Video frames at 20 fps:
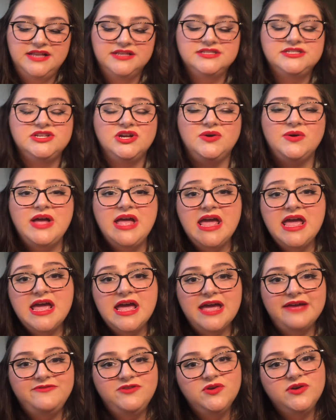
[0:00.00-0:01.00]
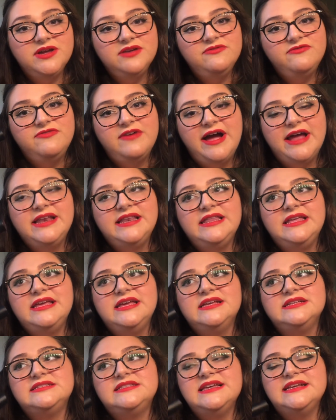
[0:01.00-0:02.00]
So if you can find
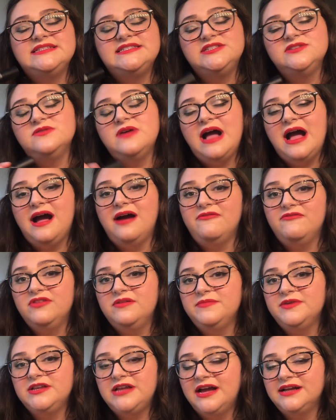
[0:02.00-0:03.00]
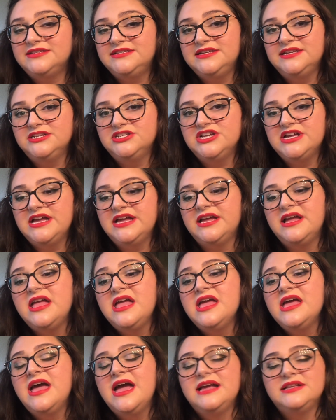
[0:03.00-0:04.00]
these, they still have them at TJ.
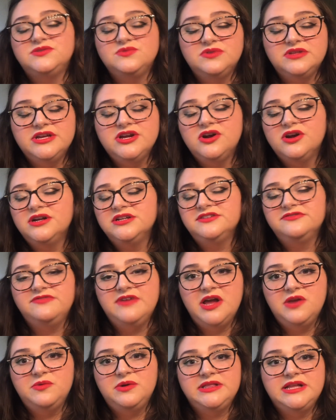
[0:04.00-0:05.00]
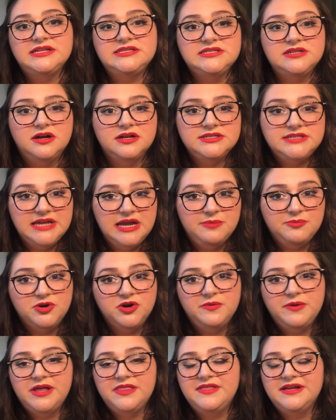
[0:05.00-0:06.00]
It's really hard to find one that's not tampered
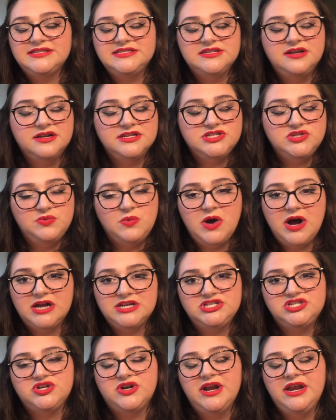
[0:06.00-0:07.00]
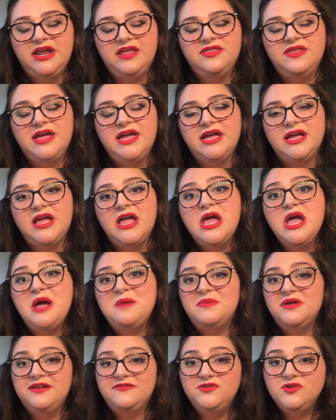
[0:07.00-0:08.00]
with, that's not swatched or anything,
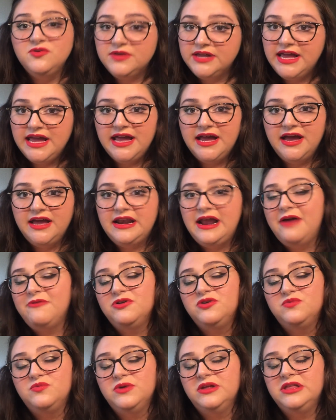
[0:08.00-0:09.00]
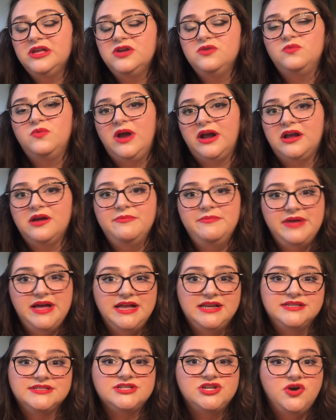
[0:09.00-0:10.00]
but if you can, I would really
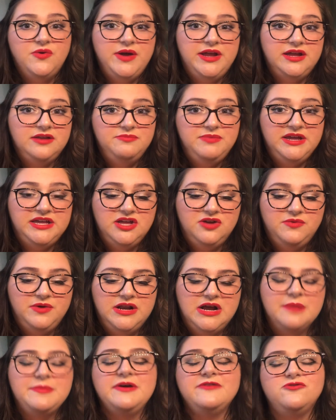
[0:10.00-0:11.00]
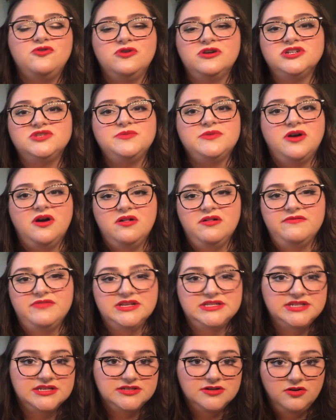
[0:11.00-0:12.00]
recommend going and picking one up. Of course, when all of
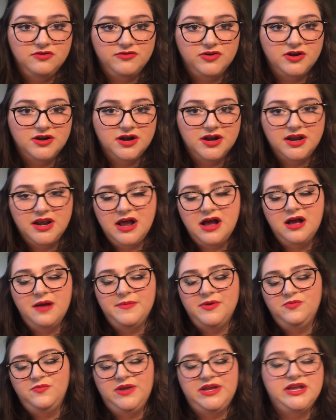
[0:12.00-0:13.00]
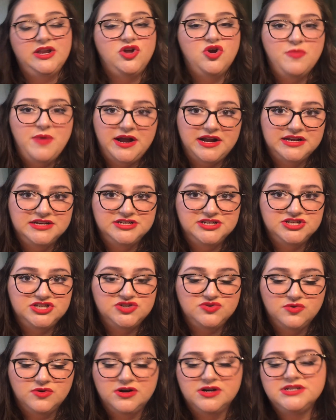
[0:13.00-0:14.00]
this is over and we can go back into
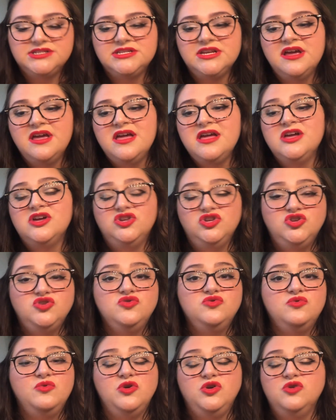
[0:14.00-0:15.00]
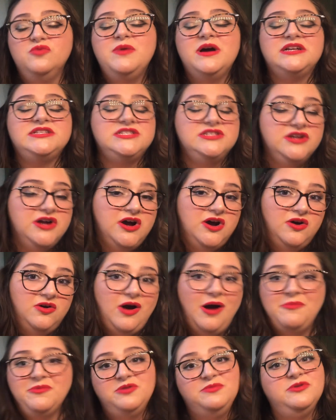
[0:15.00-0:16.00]
stores, you best know
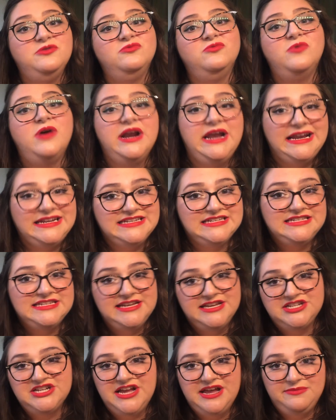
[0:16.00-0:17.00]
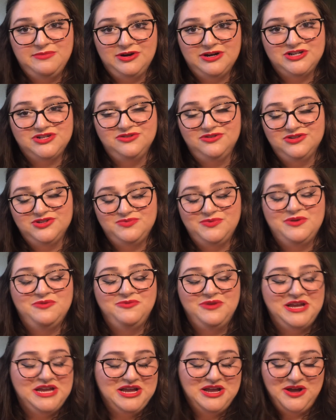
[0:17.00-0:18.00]
I'm going to be running to TJ and Marshalls when
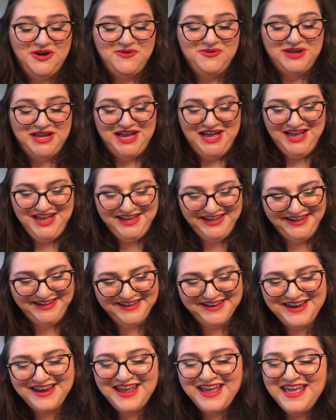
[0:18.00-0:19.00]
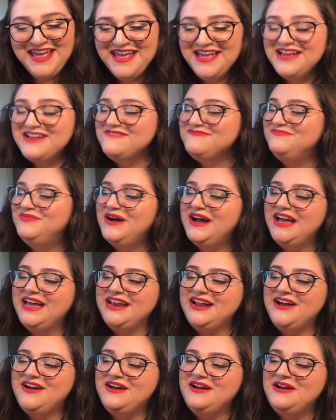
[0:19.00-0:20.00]
we can go again. But
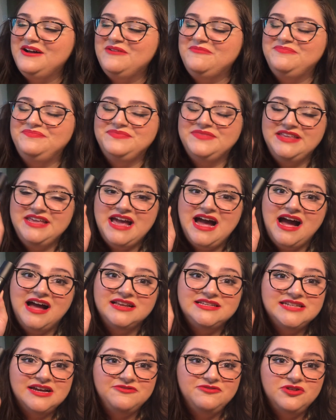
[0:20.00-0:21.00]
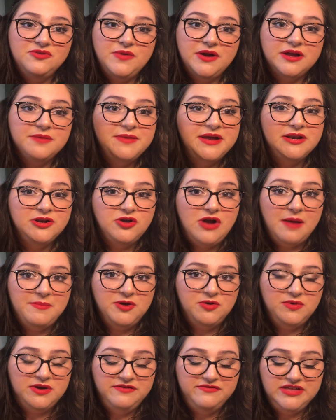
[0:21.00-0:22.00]
yeah, definitely recommend grabbing
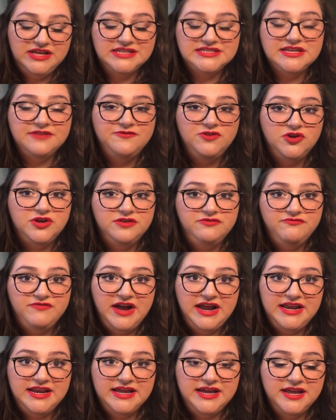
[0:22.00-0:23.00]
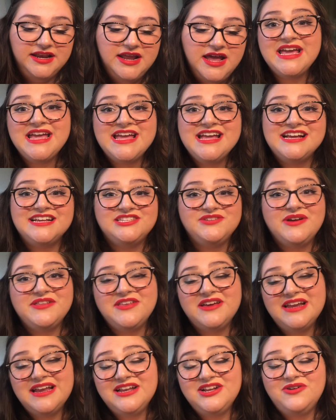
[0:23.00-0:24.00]
one of these if you can find it. So I thought
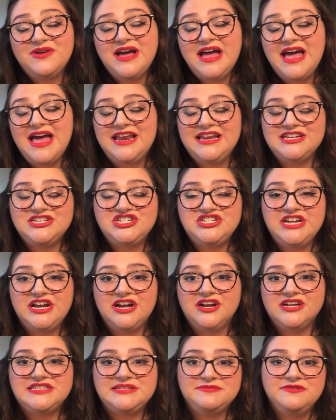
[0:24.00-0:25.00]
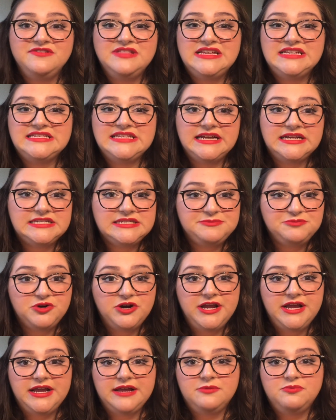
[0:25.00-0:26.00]
I'd go ahead and share some of these like
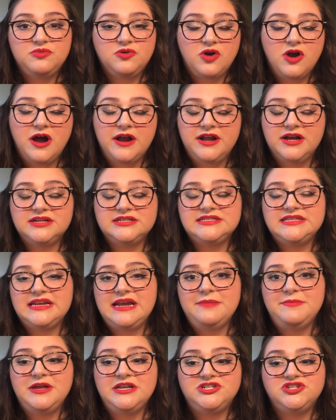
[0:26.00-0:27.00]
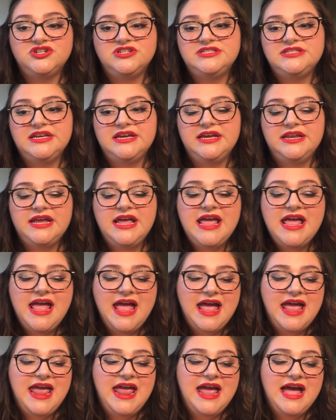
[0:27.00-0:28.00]
spring products that I'm interested
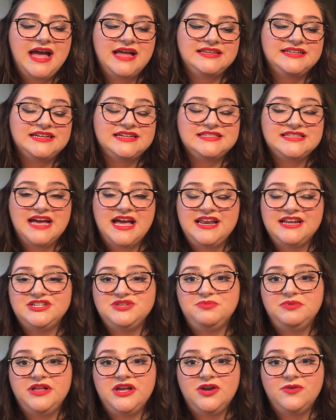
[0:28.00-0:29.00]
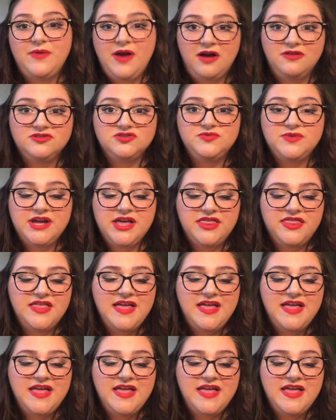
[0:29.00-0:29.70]
and excited to play around with.